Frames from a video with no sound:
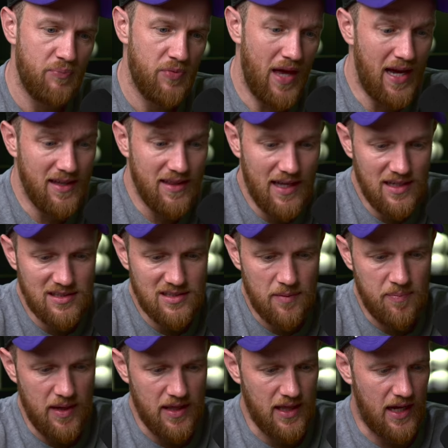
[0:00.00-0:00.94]
That's
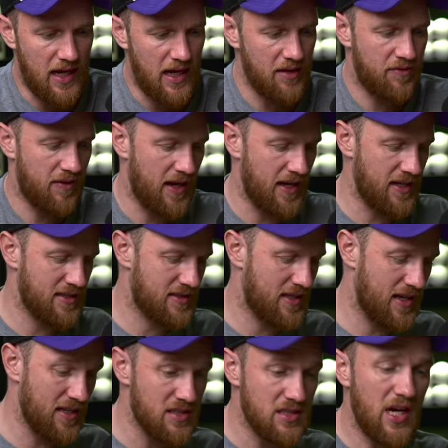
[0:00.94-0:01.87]
the bit that I find it's
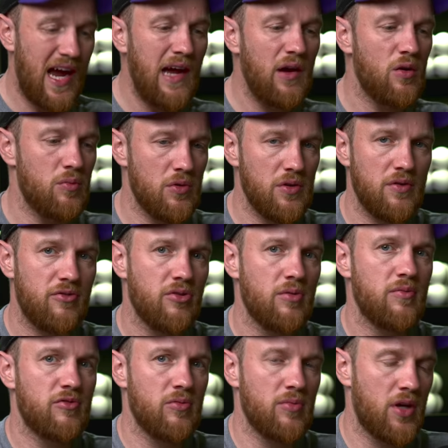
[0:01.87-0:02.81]
the entitlement
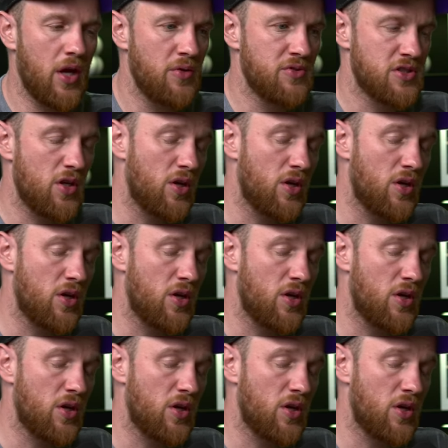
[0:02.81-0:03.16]
from coaches.